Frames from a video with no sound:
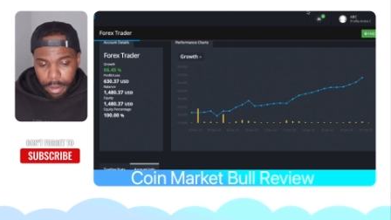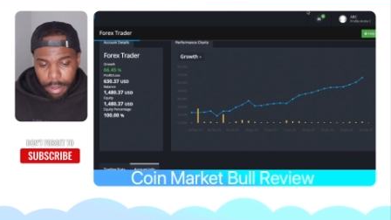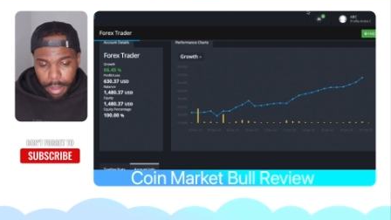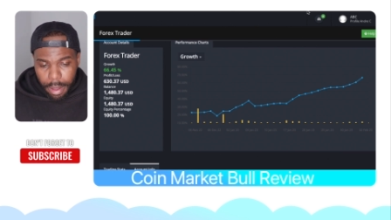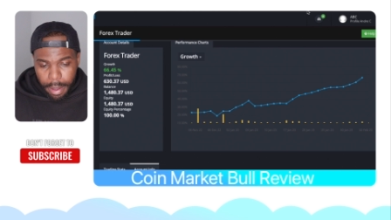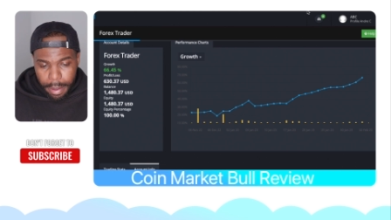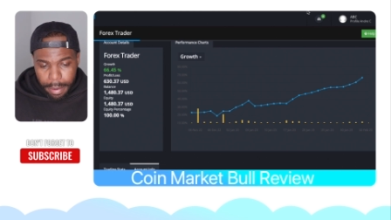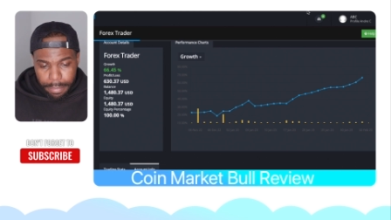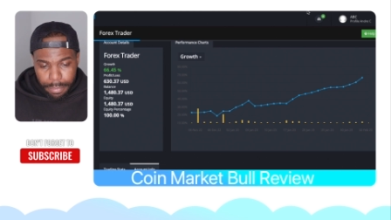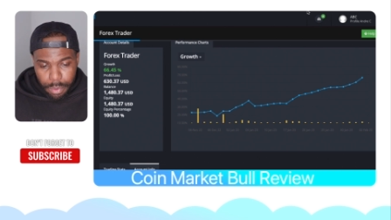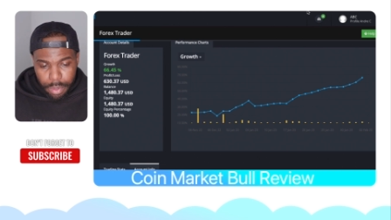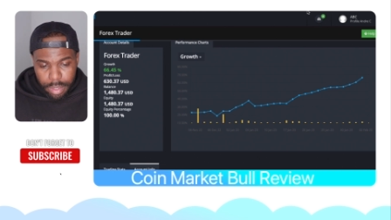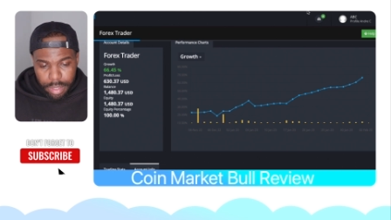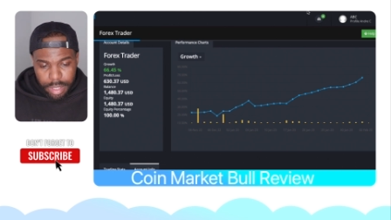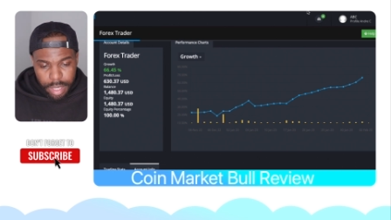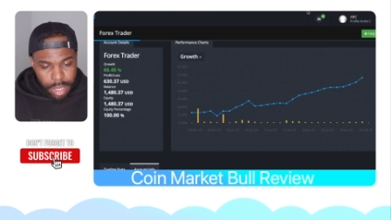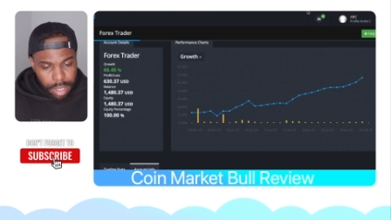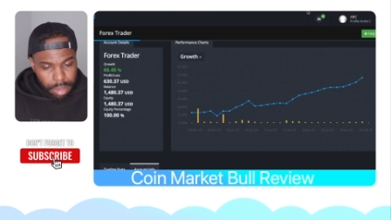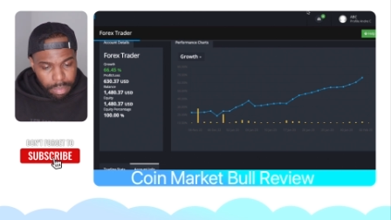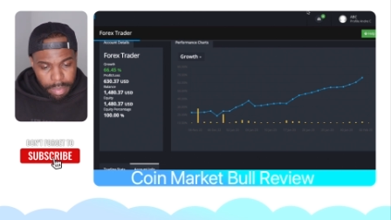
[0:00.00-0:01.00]
Um, you can
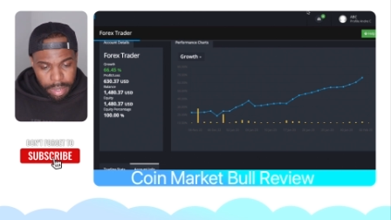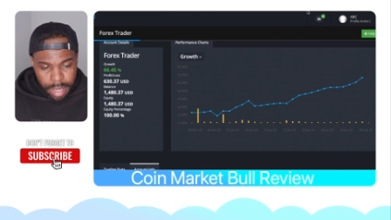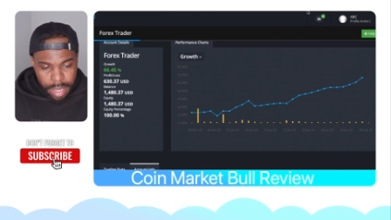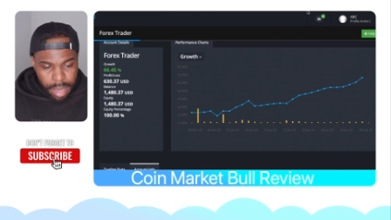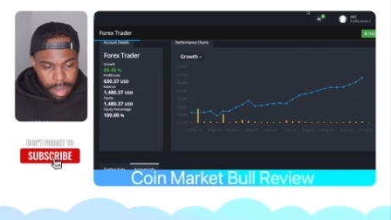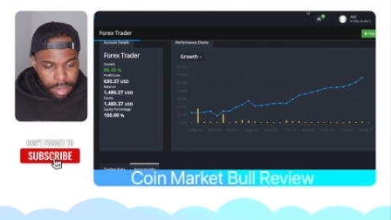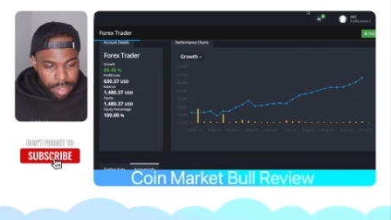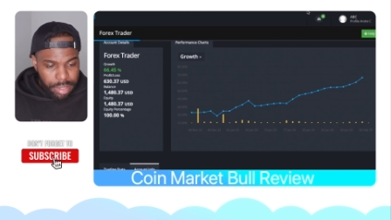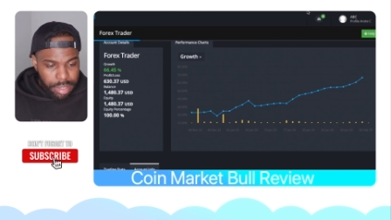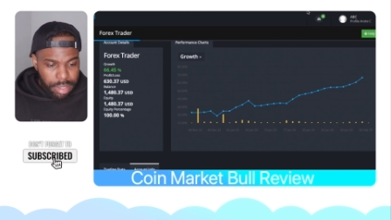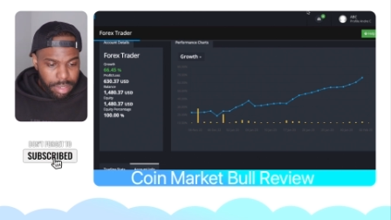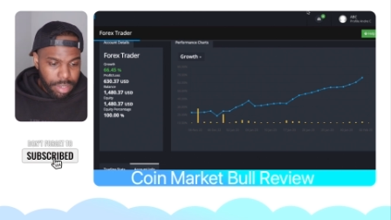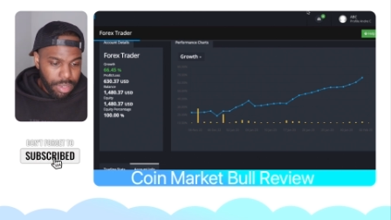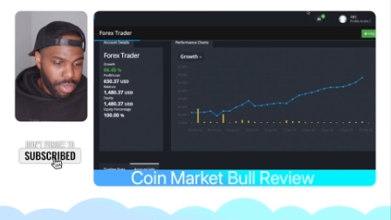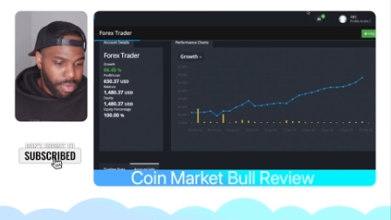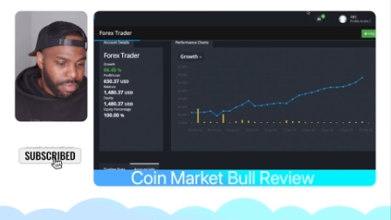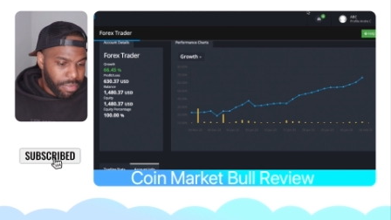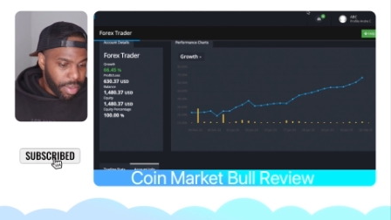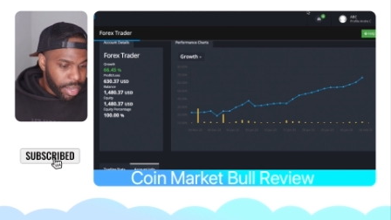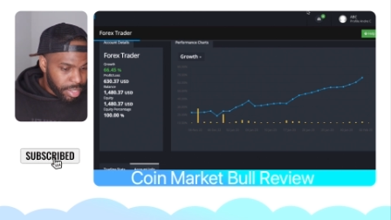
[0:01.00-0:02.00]
take your money out into, you
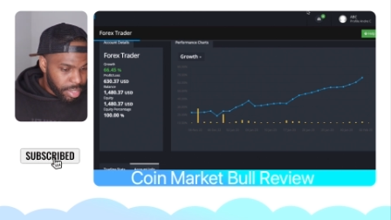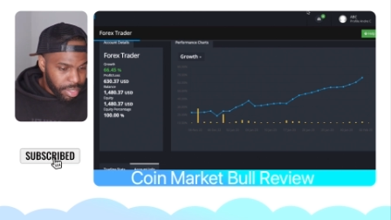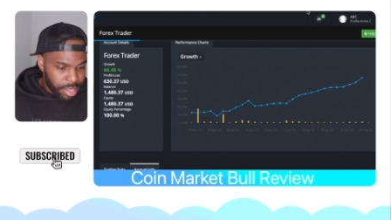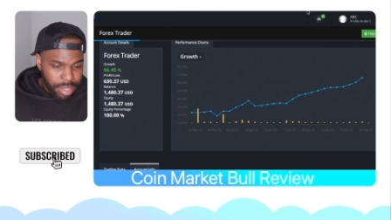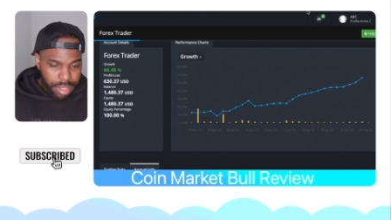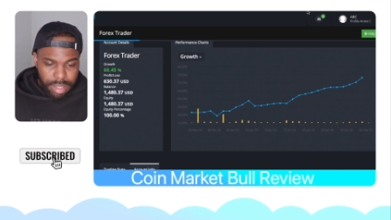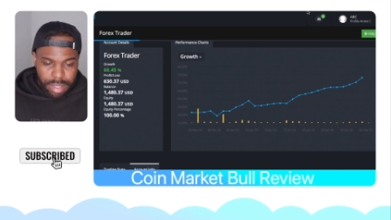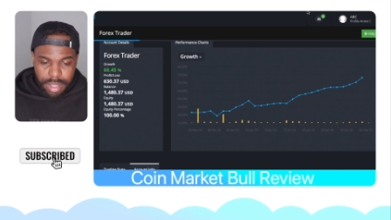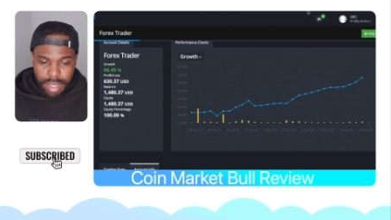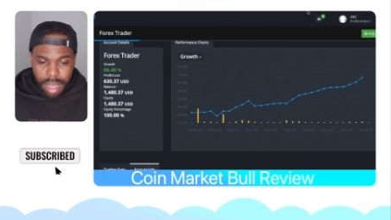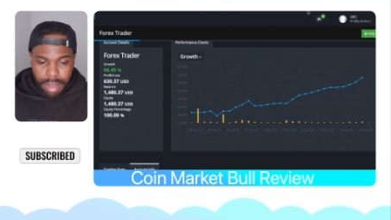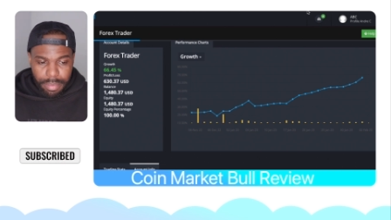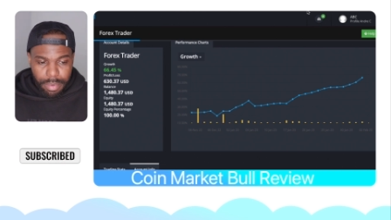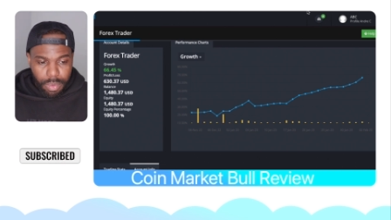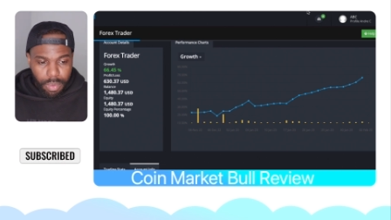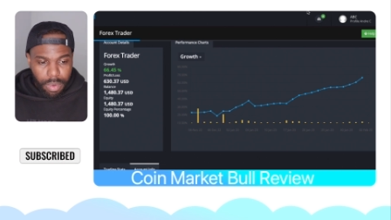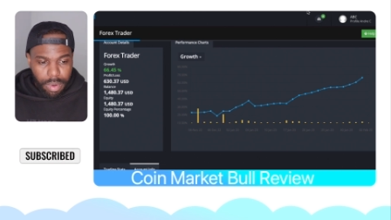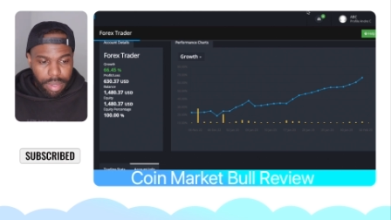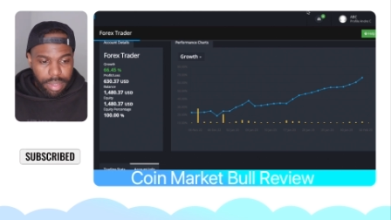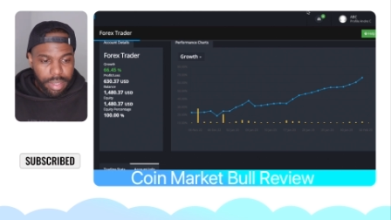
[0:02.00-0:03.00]
can invest in it anytime
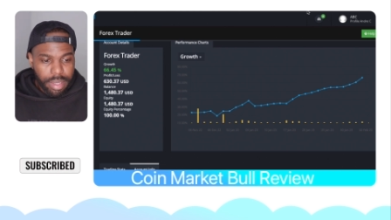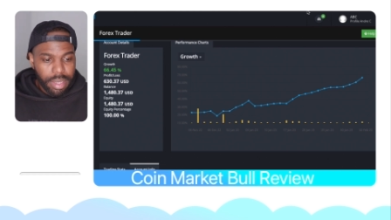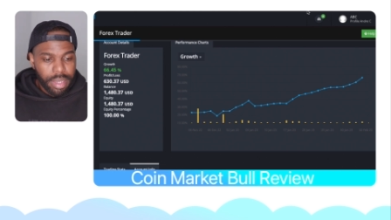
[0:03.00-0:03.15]
you want.